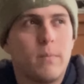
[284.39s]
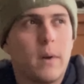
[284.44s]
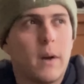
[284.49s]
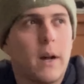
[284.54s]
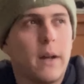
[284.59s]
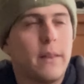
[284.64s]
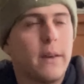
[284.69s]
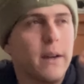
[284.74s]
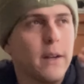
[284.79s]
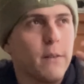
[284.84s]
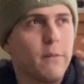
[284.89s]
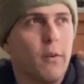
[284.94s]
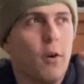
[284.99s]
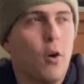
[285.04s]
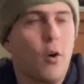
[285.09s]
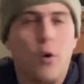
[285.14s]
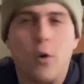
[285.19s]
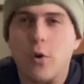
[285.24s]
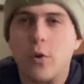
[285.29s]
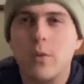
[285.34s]
I kind of
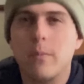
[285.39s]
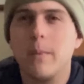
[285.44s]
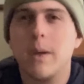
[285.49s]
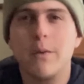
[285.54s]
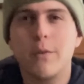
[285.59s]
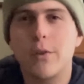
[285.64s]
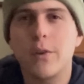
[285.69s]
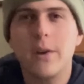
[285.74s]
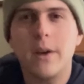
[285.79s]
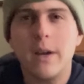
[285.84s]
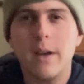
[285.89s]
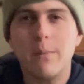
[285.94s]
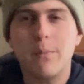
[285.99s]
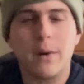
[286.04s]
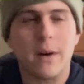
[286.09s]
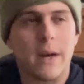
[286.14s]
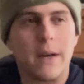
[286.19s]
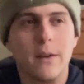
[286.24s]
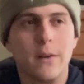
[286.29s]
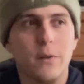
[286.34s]
heard maybe the name,
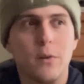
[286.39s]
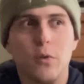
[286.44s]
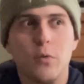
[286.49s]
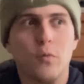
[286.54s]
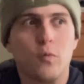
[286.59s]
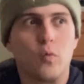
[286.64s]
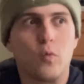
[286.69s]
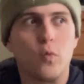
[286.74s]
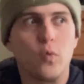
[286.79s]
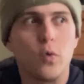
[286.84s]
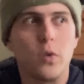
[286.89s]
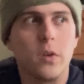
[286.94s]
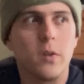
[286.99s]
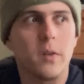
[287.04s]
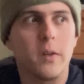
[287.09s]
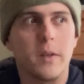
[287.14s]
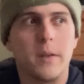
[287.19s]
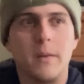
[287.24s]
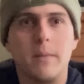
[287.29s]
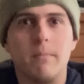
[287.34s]
but I didn't know
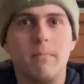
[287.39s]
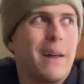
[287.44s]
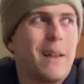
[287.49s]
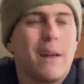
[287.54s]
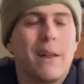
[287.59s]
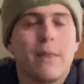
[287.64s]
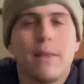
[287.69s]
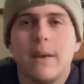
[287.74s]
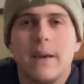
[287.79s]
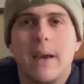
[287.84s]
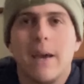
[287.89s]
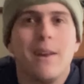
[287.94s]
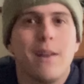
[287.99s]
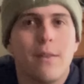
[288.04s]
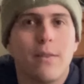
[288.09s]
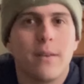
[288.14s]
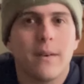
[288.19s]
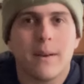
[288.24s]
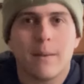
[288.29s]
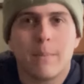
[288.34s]
really, I think
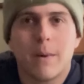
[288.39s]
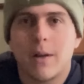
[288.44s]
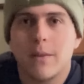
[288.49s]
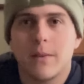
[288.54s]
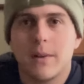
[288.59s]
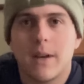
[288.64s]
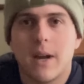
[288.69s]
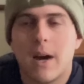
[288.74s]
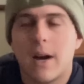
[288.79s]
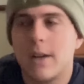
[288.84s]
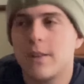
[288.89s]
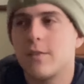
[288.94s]
anything about the guy.